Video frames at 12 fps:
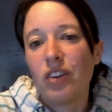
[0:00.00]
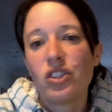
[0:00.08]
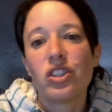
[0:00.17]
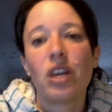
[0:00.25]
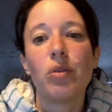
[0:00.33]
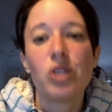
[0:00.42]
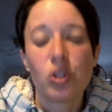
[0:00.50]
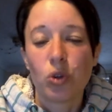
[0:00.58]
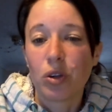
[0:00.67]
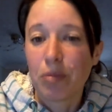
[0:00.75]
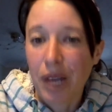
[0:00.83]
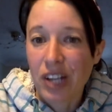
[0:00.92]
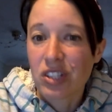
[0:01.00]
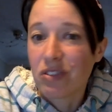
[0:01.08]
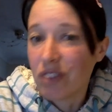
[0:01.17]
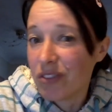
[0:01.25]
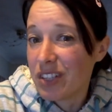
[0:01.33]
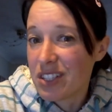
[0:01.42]
show us your compassion for
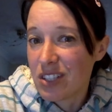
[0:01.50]
these